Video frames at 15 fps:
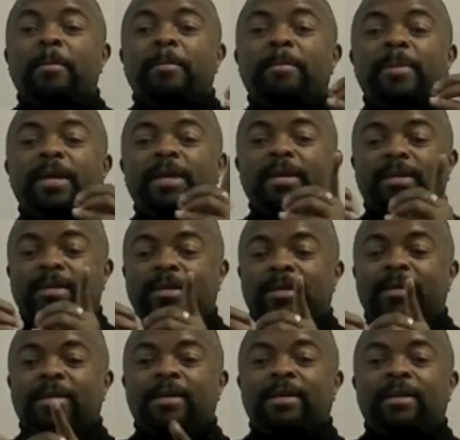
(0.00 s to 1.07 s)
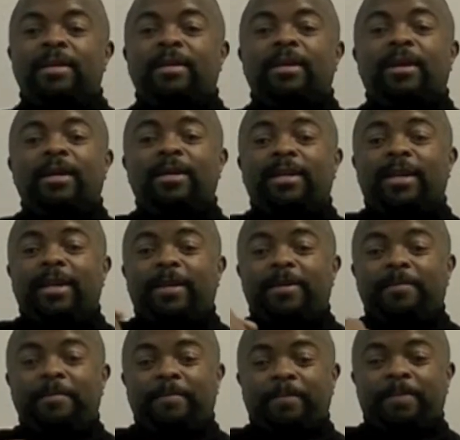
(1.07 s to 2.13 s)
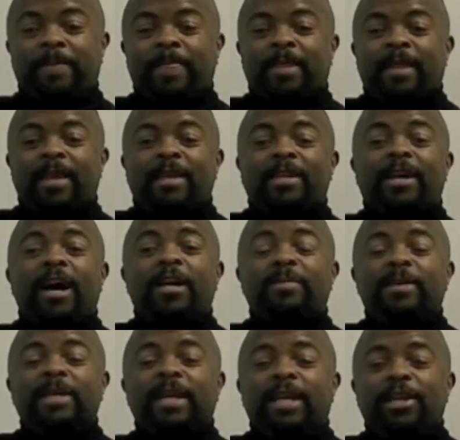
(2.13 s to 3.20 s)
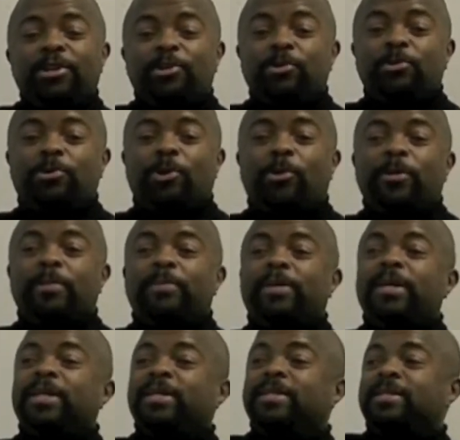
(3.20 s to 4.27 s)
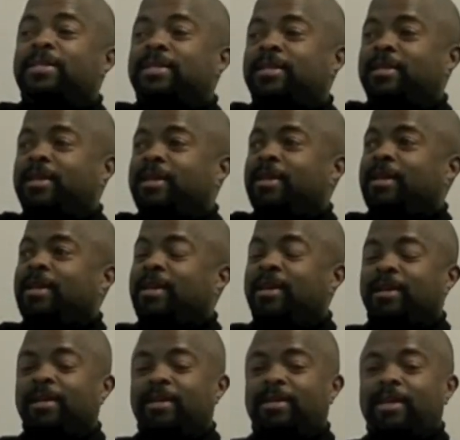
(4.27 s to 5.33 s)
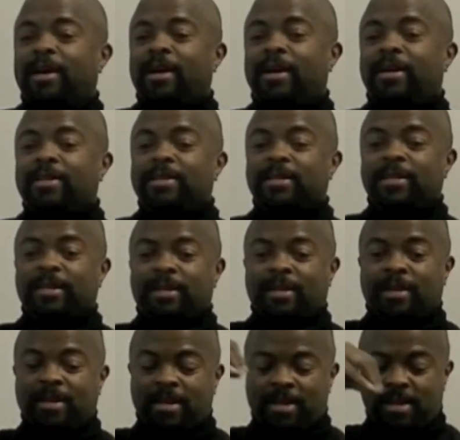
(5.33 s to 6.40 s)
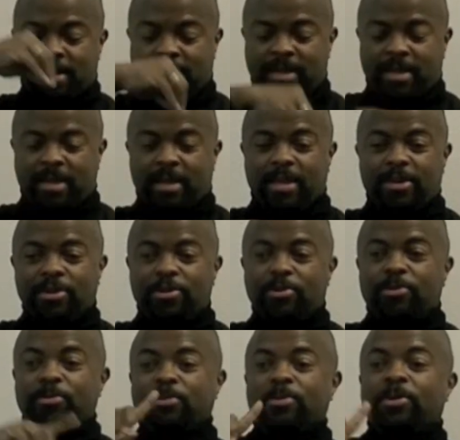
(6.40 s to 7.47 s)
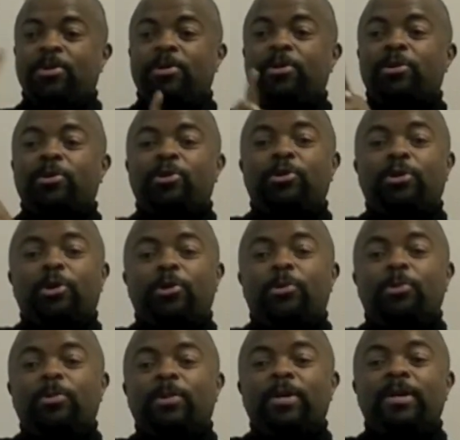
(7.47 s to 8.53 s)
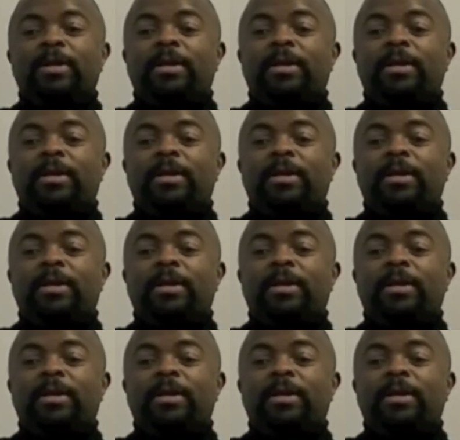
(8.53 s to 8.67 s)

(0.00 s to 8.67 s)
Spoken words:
meet again. God be in you, go in peace. God in you, go